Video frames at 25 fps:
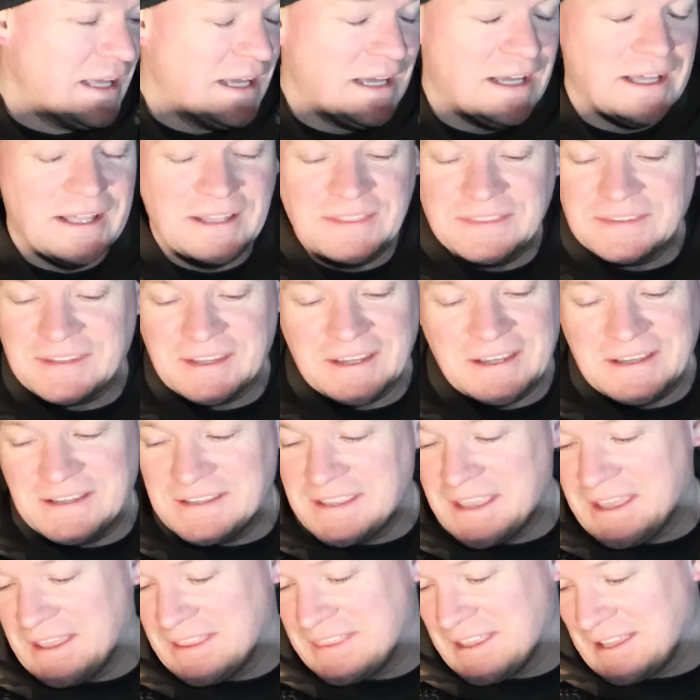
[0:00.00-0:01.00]
and
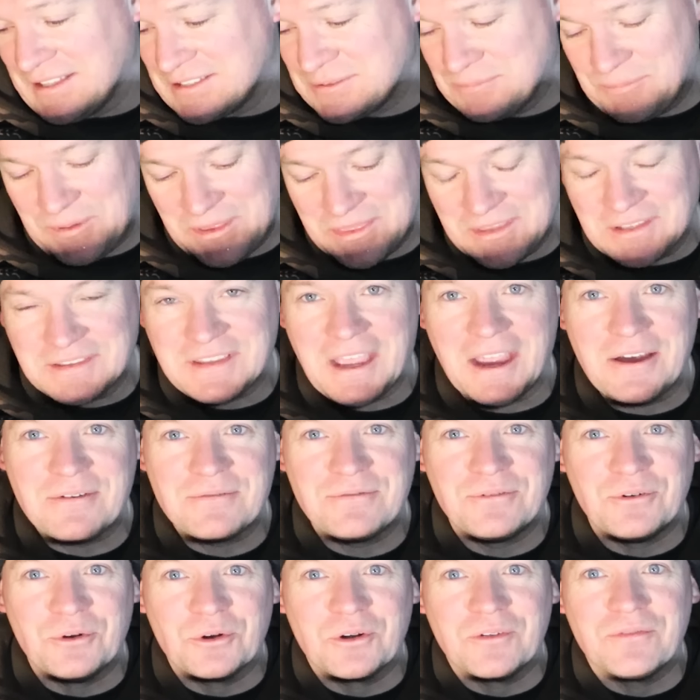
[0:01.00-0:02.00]
yeah, that's been the
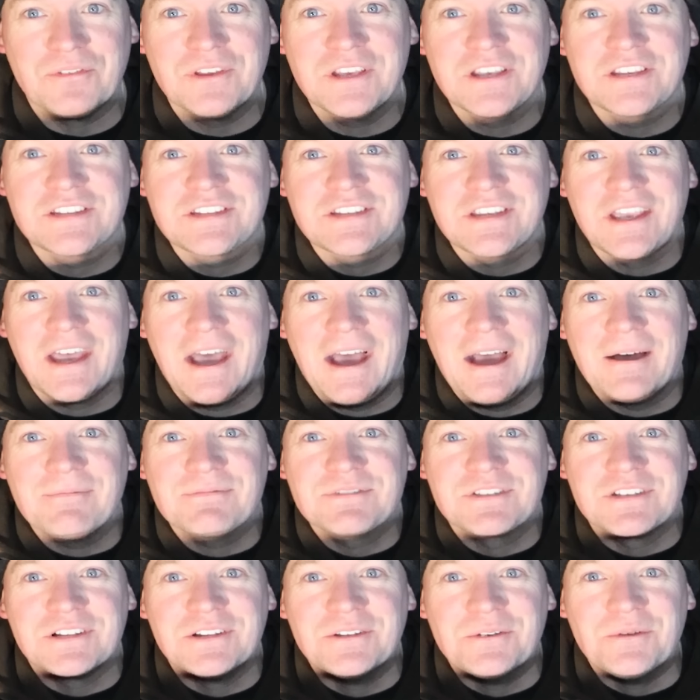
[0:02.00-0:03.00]
downfall of this
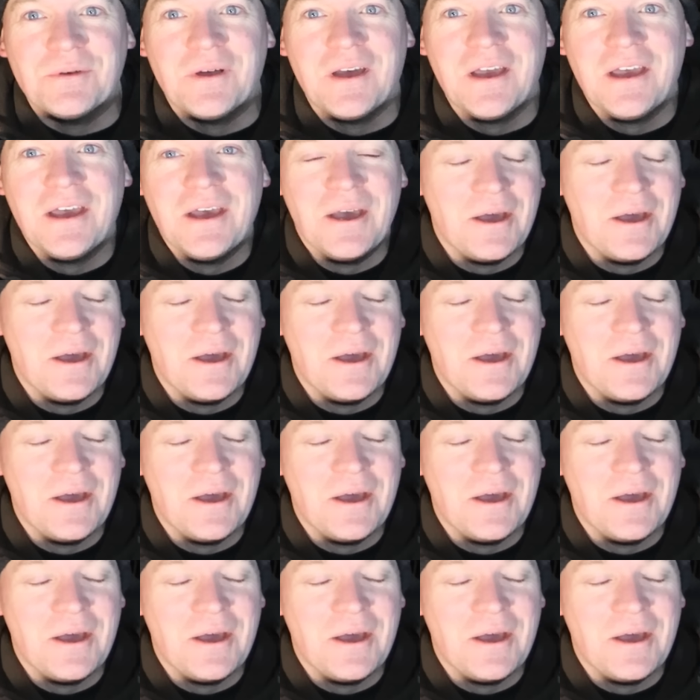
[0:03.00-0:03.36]
absolute